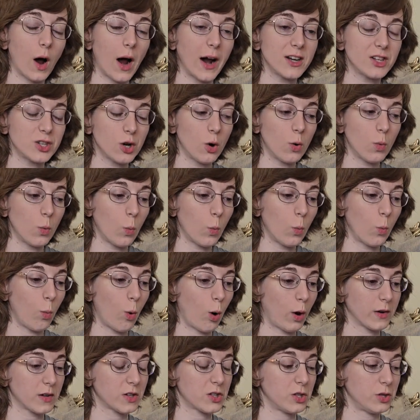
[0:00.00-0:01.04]
I don't
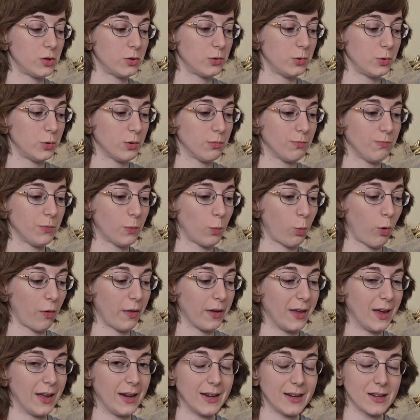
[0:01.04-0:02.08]
want to really
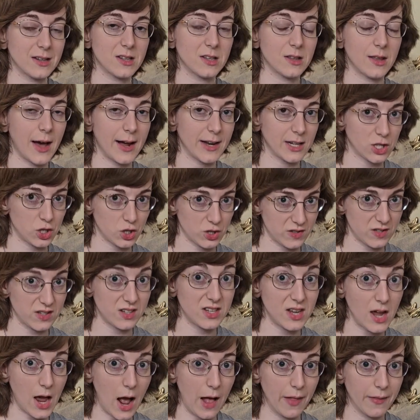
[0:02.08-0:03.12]
get into that just
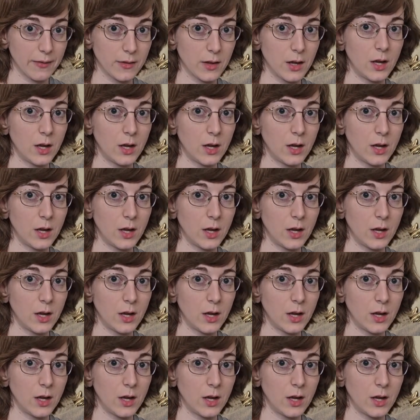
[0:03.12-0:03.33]
yet.